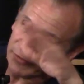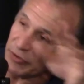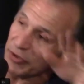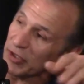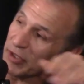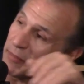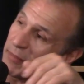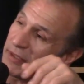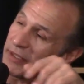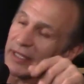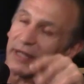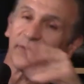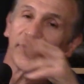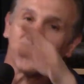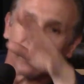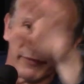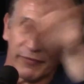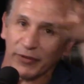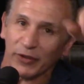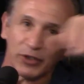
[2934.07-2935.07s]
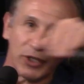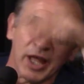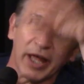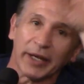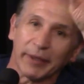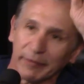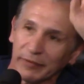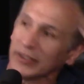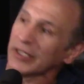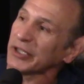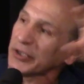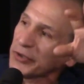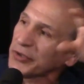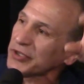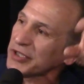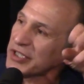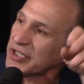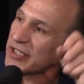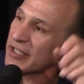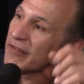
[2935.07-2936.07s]
tournament of a lot of
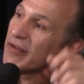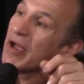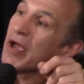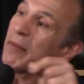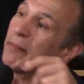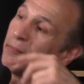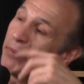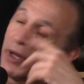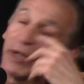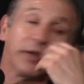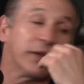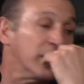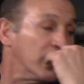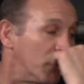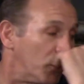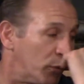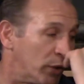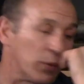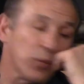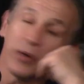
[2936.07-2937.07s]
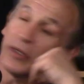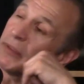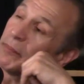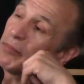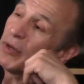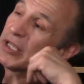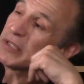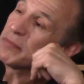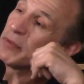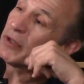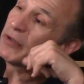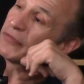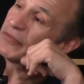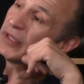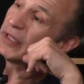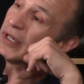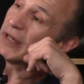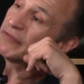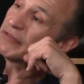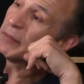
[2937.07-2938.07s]
liquors and stuff, but we won the bronze medal of
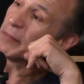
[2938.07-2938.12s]
the